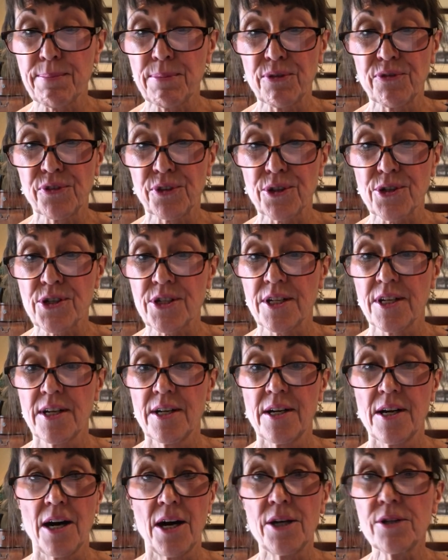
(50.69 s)
verse
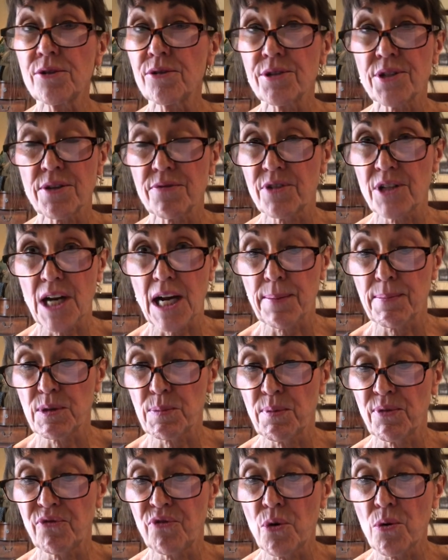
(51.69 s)
hundreds of times
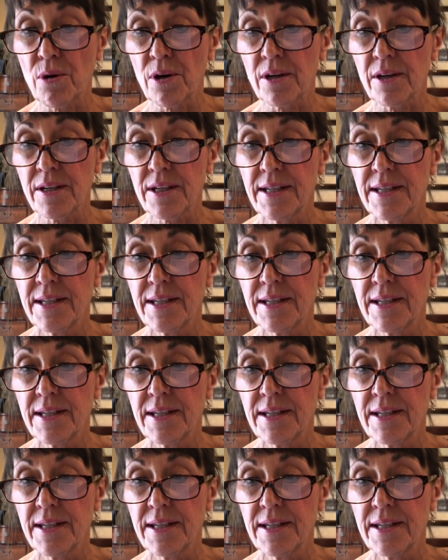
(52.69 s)
before,